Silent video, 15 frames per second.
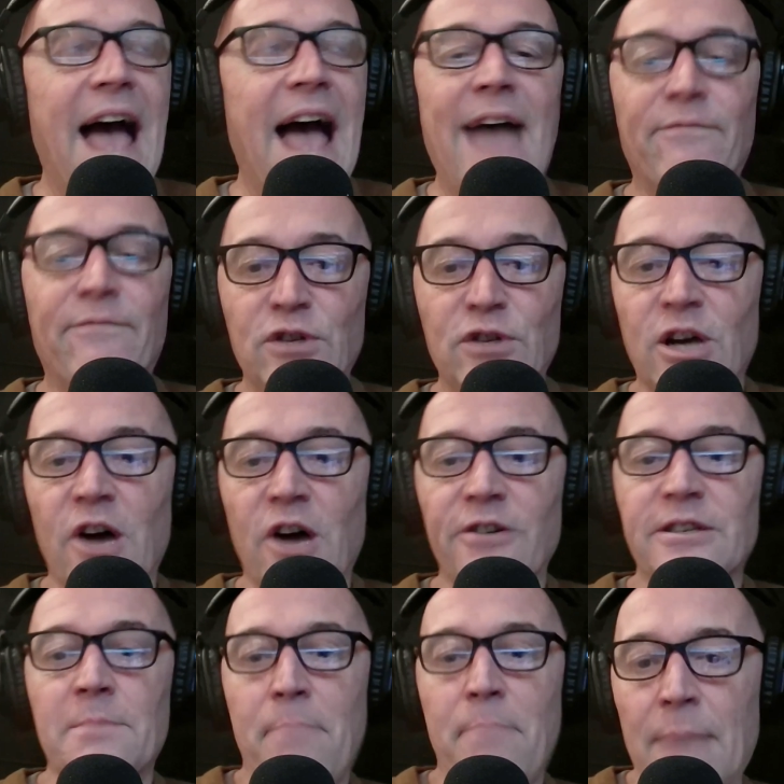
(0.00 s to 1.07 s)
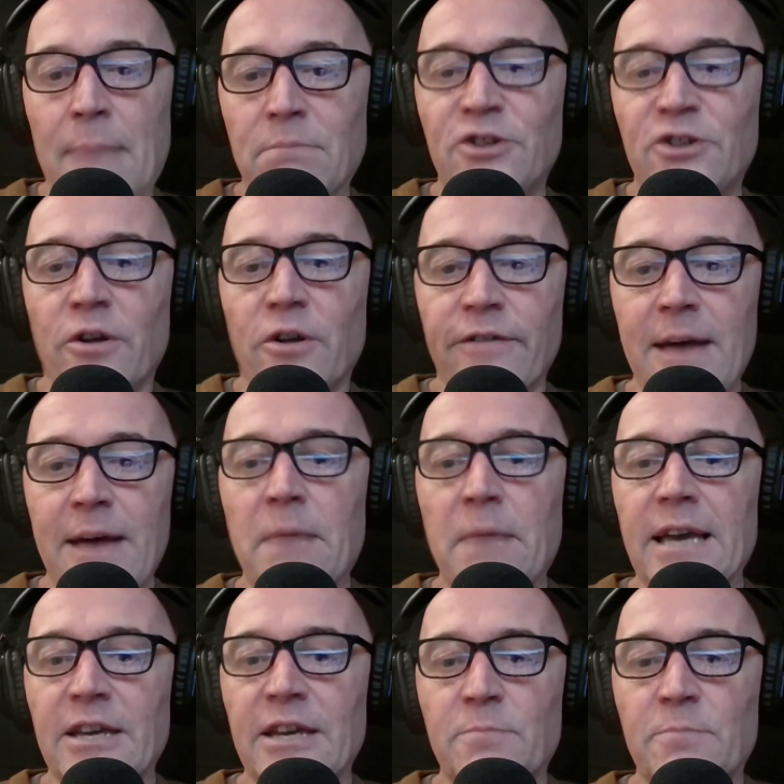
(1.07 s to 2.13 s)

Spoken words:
advertised and published on that page,